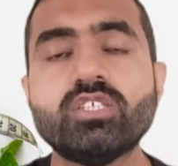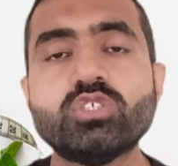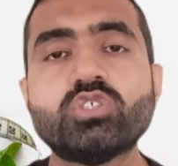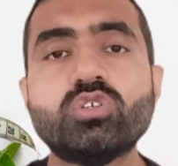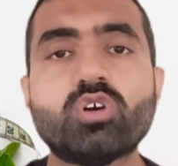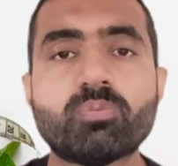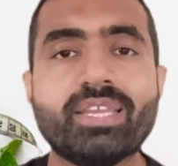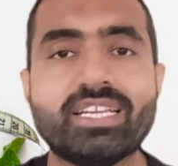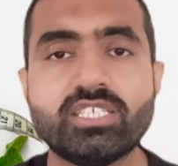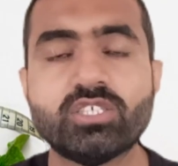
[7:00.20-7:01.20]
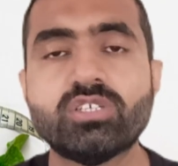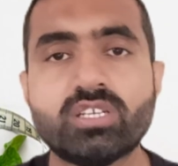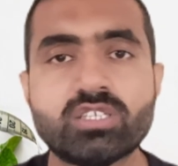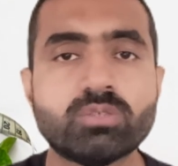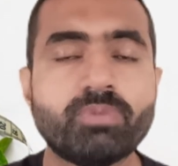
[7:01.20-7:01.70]
you should not be eating your
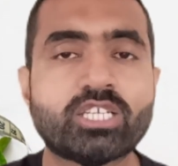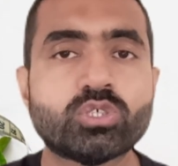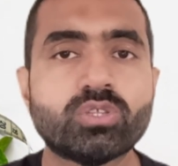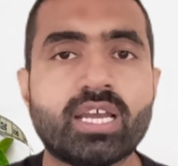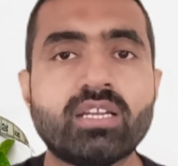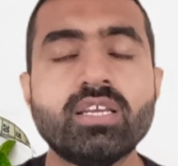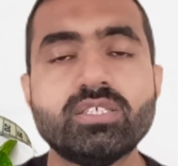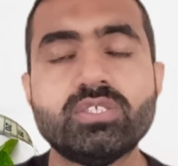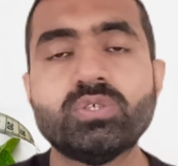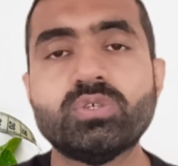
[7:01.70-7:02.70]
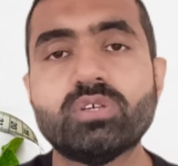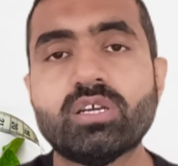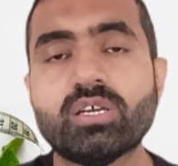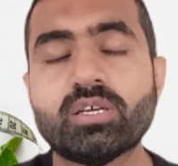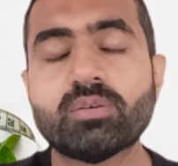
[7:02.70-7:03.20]
dinner. So make sure that you
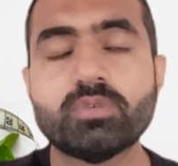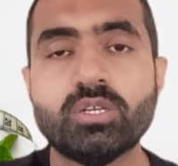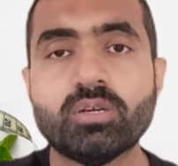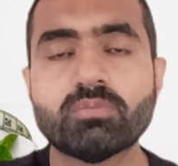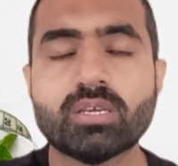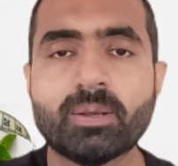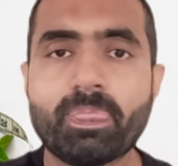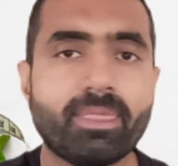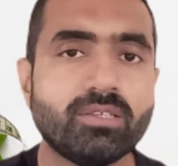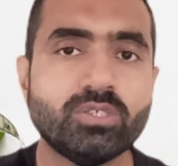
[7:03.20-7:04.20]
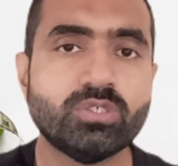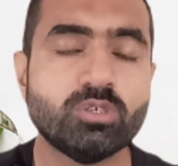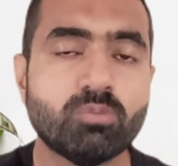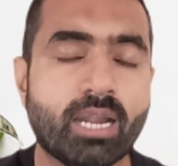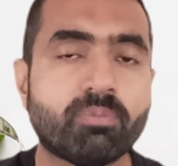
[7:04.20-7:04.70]
you
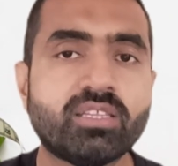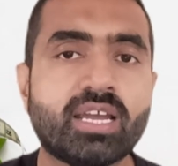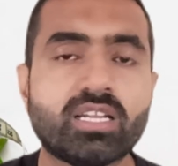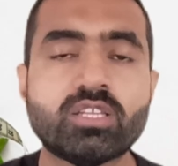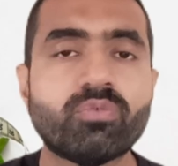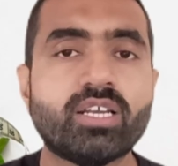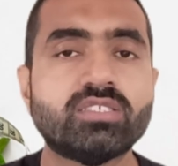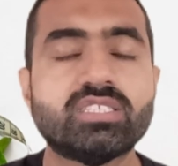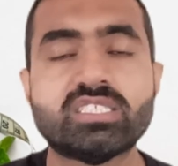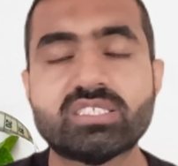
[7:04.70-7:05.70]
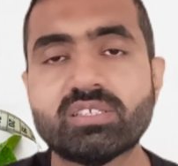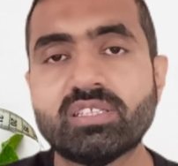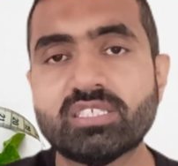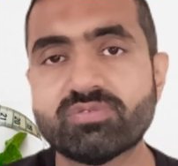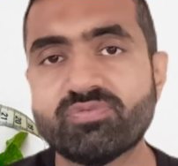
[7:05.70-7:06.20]
abide by that. Otherwise,
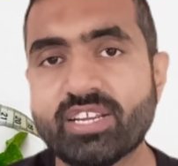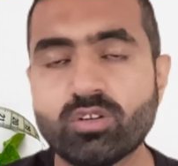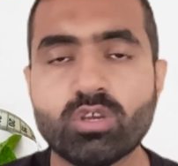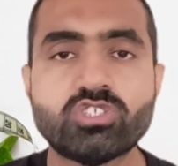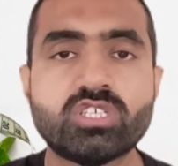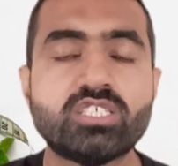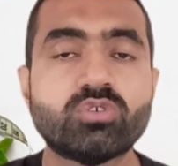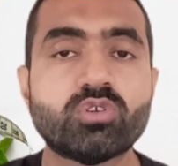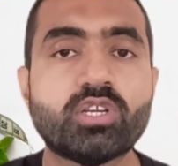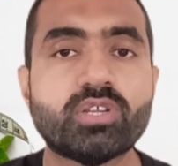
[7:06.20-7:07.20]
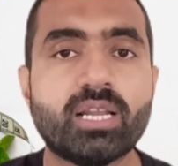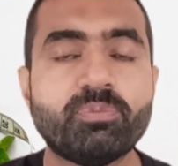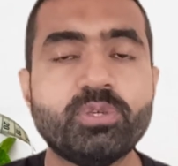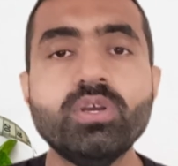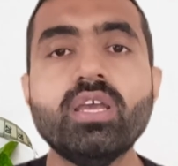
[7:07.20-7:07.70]
this weight loss journey is not going to help
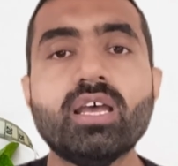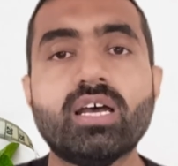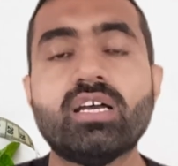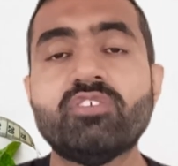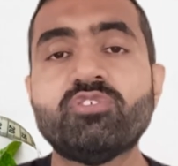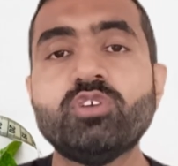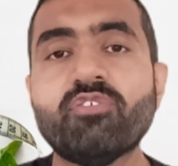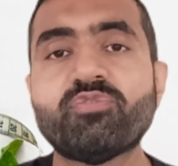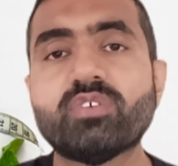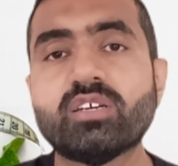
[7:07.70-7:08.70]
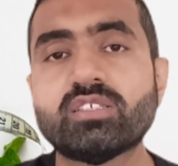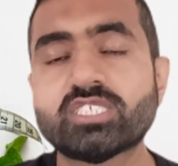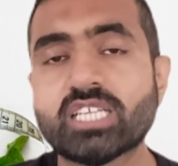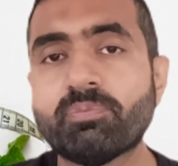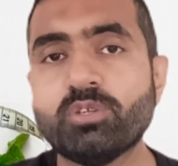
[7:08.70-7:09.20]
you. If you have
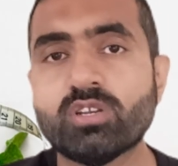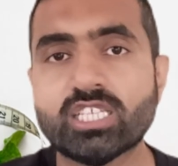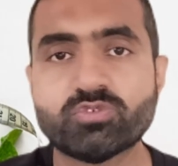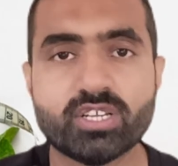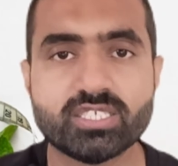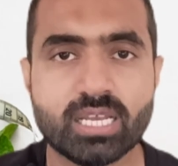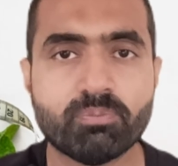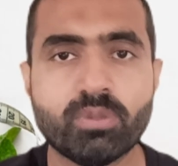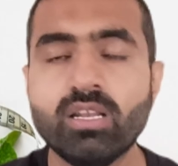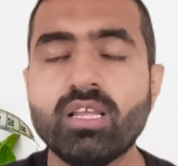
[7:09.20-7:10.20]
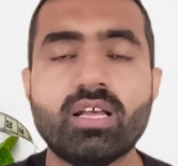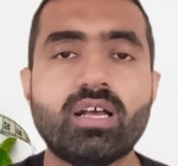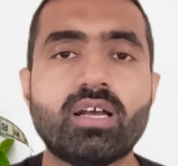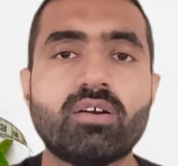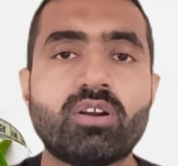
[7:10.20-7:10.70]
skipped your lunch, for example,
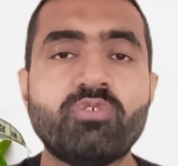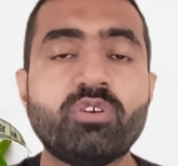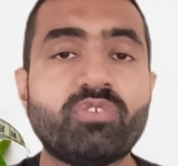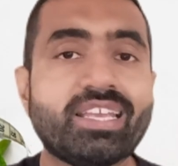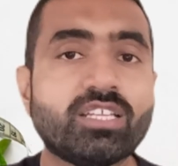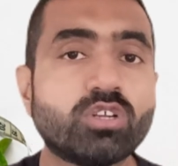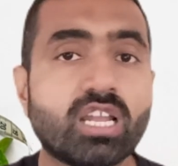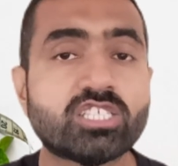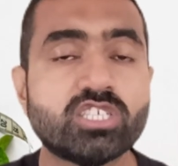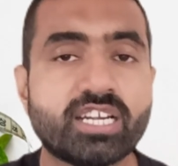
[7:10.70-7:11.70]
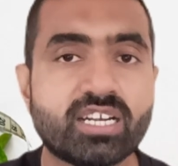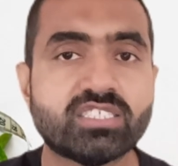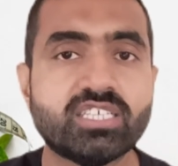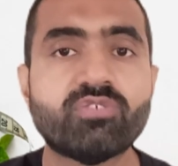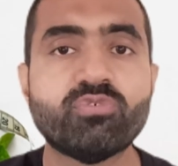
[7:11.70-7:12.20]
or if you've taken your lunch late, let's
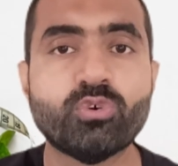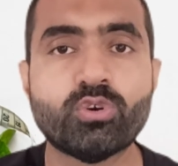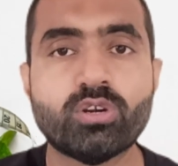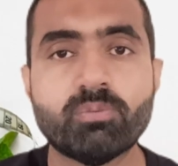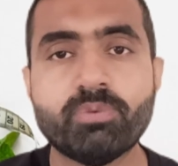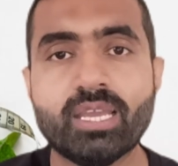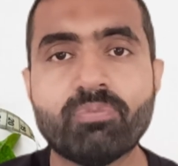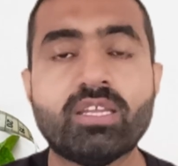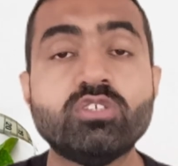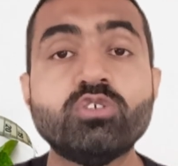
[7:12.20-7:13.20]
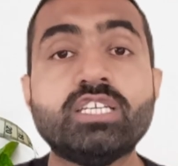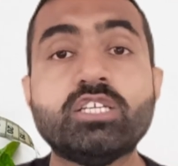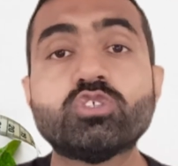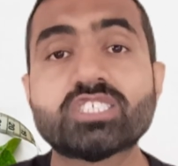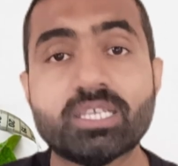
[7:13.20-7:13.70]
say at 4 p.m., then you need
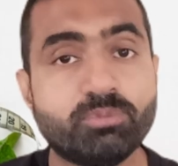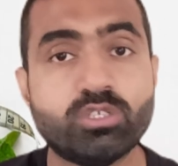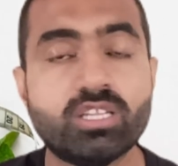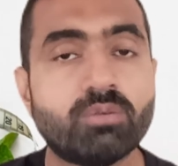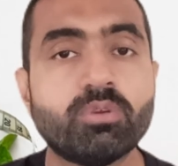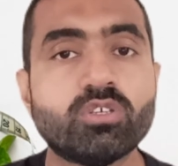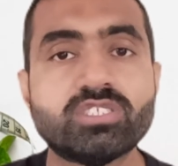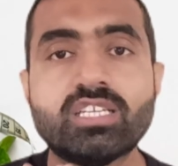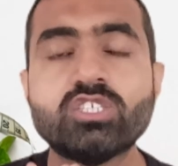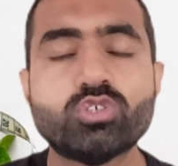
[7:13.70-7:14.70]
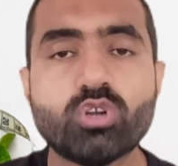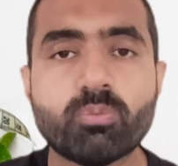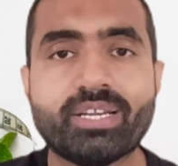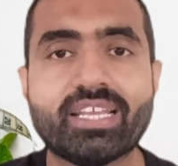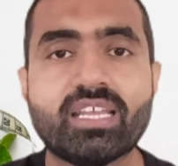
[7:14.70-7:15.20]
to skip your dinner, because dinner should not
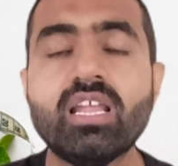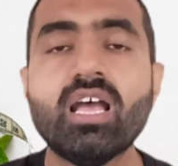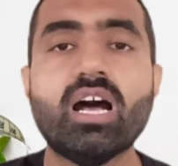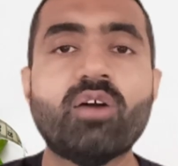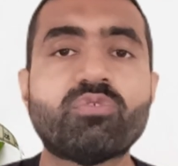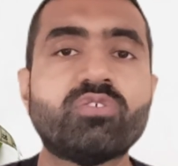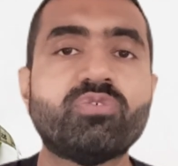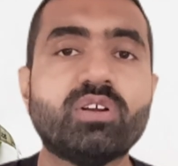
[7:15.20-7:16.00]
be taken after